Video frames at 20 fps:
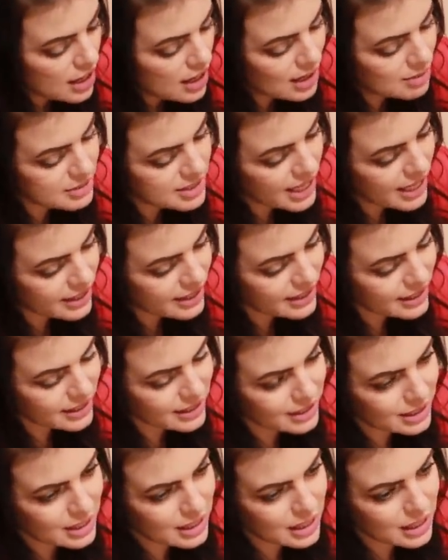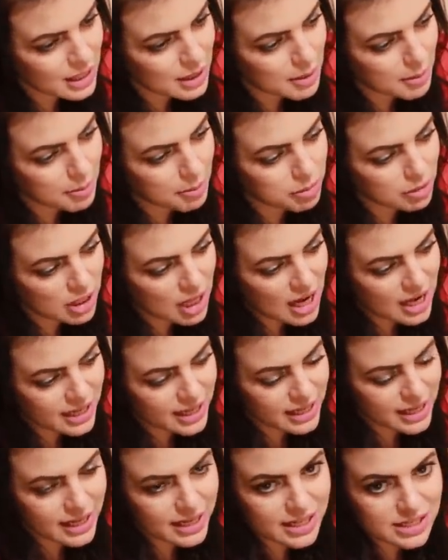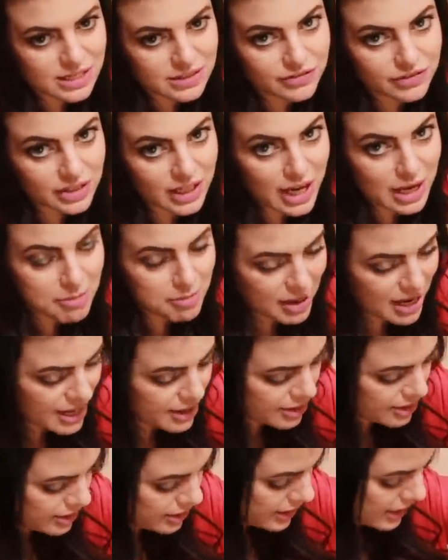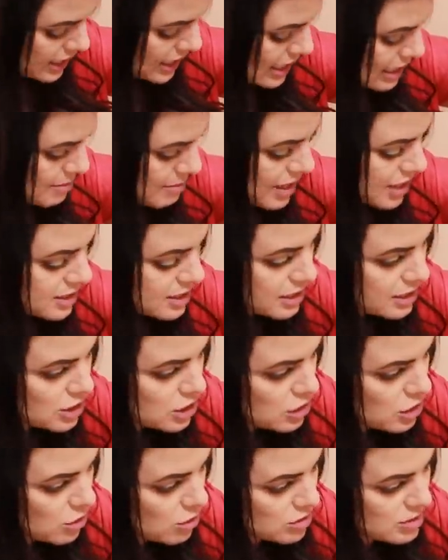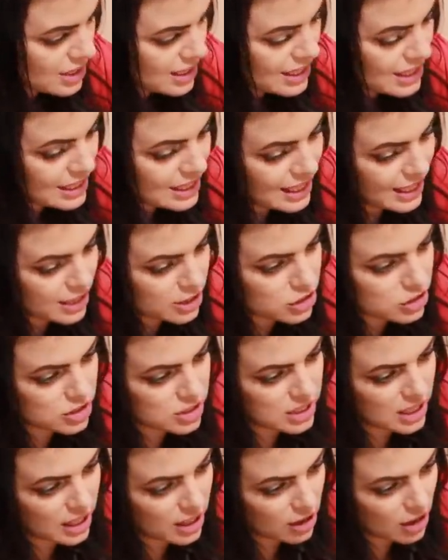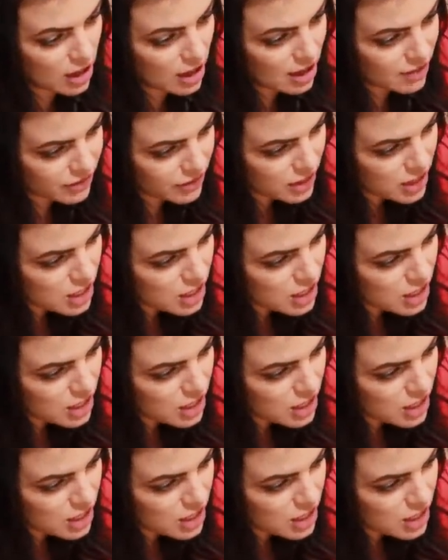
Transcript: I'm technically blocking his flight pattern. Like he mentally knows like he can't just take off.